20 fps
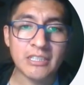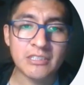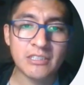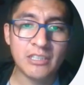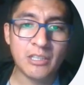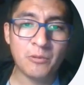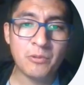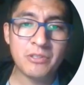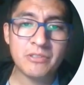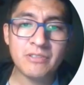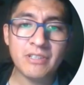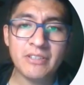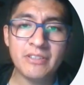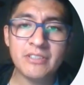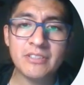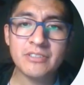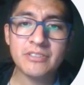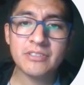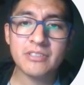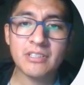slower
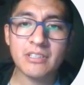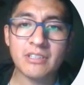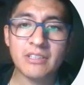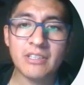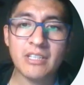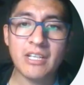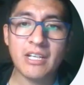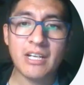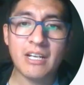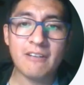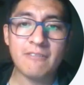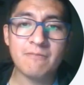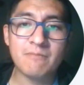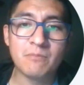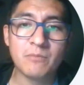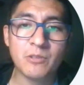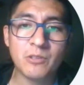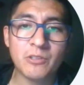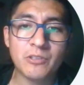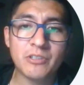runners, they have
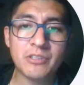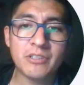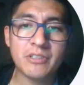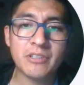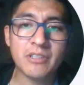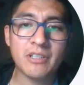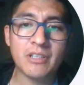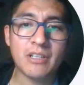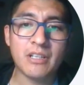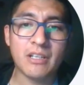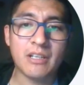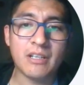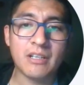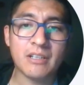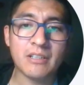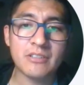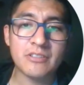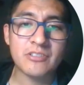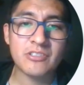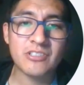more
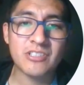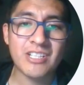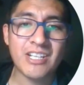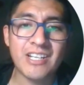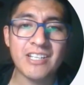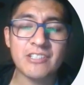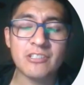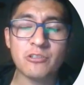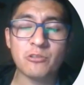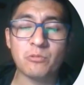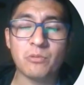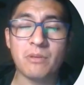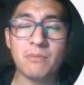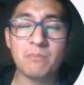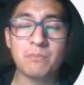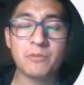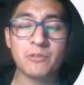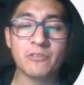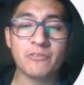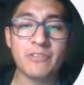chance to
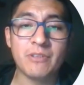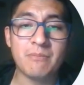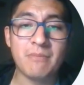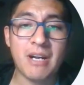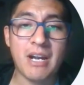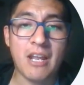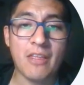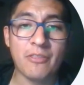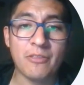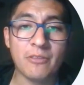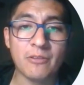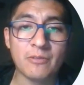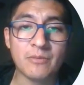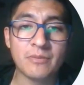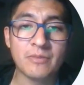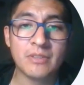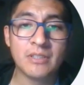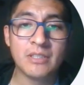improve the marathon